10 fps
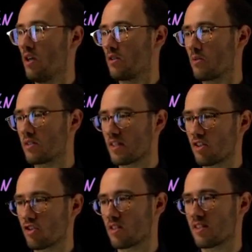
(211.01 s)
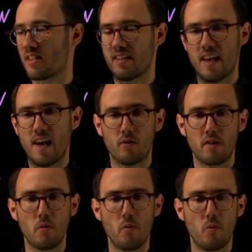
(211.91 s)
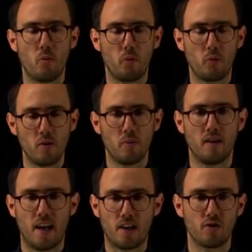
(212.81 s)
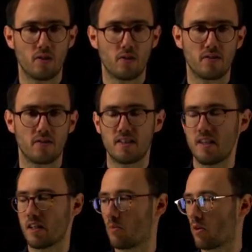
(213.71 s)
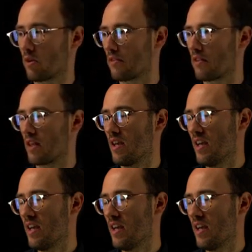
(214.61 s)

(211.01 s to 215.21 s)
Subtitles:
to such a scenario, we will actually also see in one of the